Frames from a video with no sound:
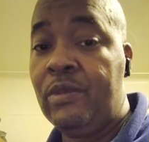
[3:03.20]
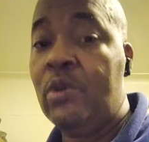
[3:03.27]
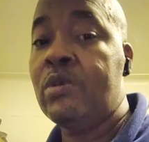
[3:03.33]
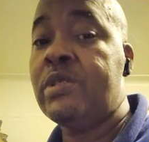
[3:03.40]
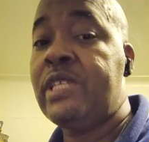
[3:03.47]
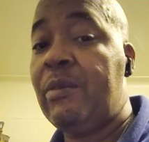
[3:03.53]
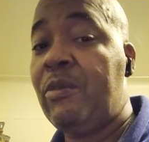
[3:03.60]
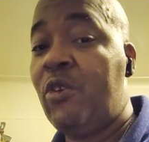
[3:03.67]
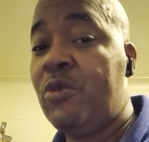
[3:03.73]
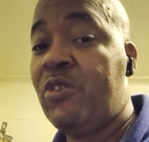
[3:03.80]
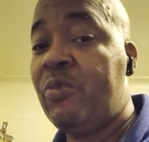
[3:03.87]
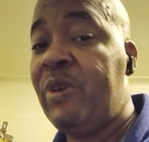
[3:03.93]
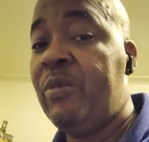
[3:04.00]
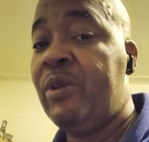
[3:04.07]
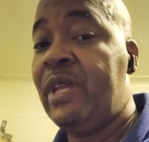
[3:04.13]
Those same groups
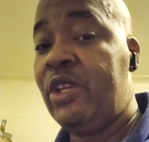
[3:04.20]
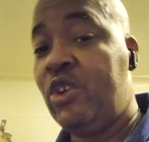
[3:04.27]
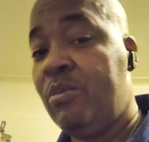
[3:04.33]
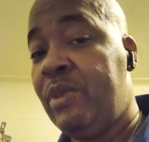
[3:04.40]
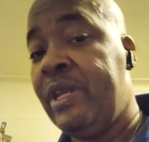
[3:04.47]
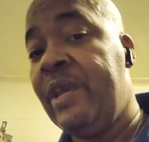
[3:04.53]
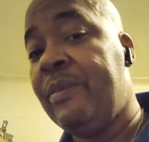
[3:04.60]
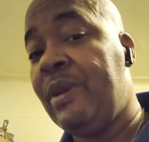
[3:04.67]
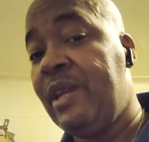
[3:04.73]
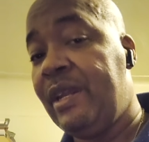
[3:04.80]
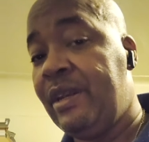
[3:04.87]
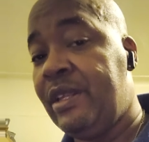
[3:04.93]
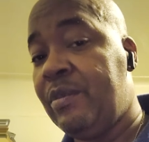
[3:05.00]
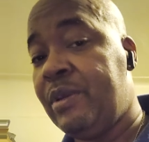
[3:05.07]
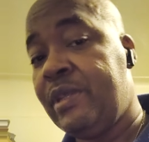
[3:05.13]
of people that you
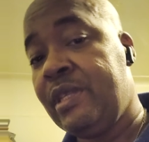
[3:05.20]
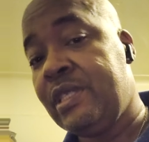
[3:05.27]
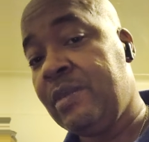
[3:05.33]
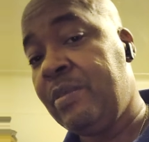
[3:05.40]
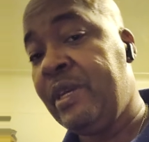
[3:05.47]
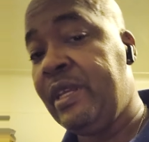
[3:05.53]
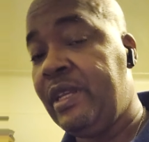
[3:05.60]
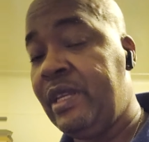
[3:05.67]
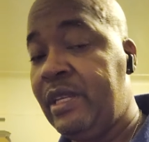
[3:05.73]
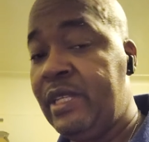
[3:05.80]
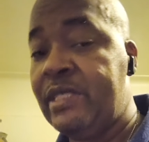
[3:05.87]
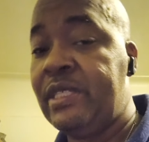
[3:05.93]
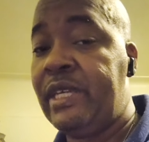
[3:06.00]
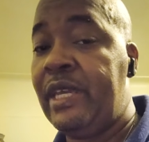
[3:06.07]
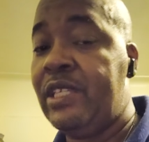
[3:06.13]
manipulated into participating in
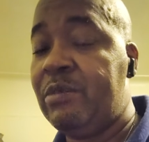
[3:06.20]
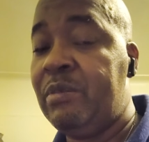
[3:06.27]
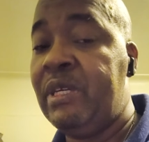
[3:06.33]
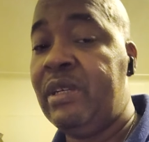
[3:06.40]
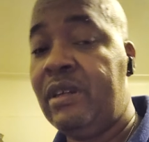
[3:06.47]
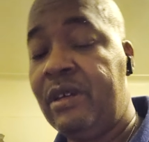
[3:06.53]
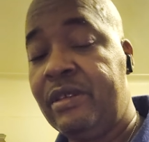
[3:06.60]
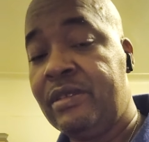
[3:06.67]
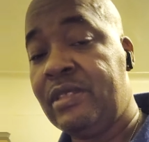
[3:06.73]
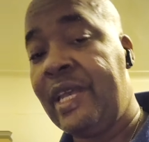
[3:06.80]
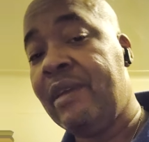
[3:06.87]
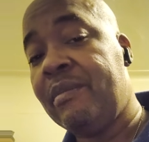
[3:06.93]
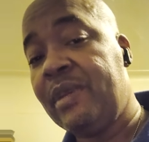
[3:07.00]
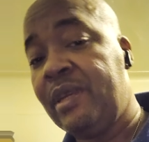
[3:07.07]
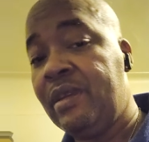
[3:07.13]
this against me and others
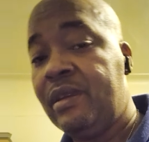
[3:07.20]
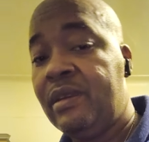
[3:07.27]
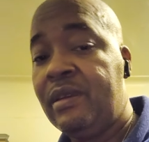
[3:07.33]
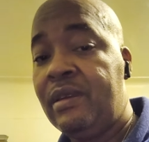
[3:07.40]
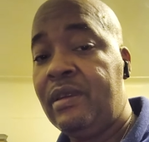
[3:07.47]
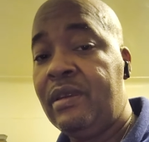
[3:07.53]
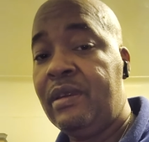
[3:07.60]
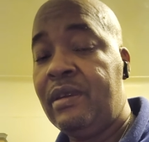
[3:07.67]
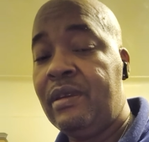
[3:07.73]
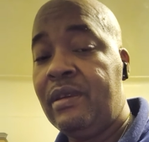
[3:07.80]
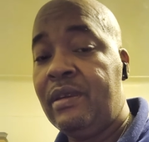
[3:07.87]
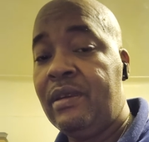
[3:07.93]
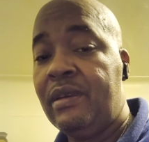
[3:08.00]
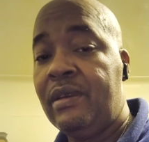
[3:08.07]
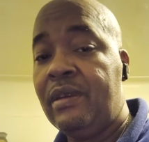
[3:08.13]
like me.
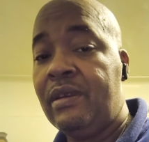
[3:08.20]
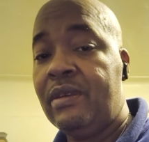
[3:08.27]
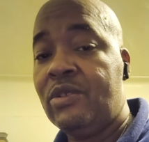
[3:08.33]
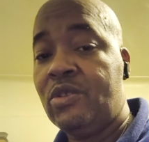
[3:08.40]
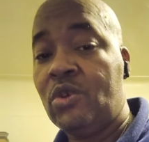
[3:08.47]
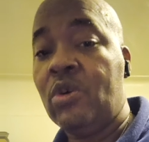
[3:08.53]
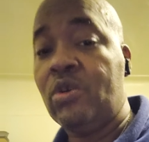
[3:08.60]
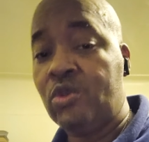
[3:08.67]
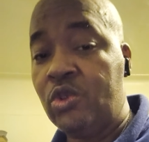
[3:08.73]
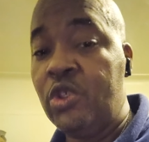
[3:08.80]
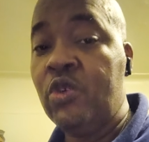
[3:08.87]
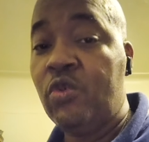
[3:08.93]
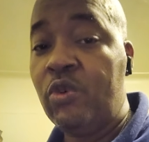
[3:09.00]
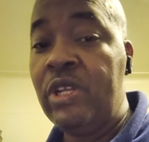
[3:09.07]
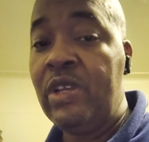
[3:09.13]
So, do
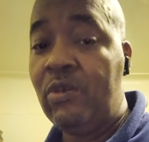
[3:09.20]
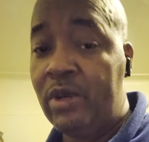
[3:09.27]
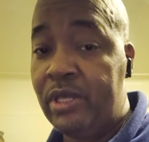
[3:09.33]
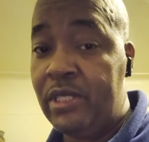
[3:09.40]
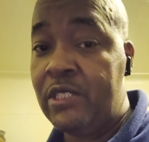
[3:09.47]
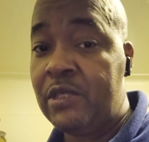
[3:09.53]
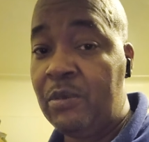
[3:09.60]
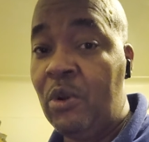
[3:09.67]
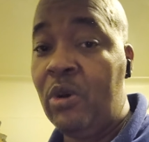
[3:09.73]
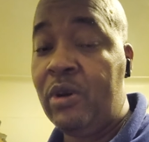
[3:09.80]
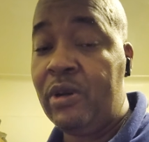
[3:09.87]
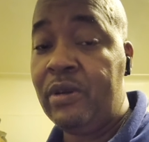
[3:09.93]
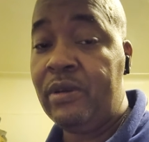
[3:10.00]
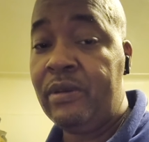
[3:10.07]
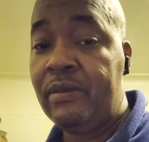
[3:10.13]
you really want this
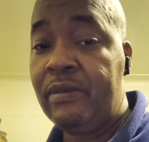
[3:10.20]
smoke?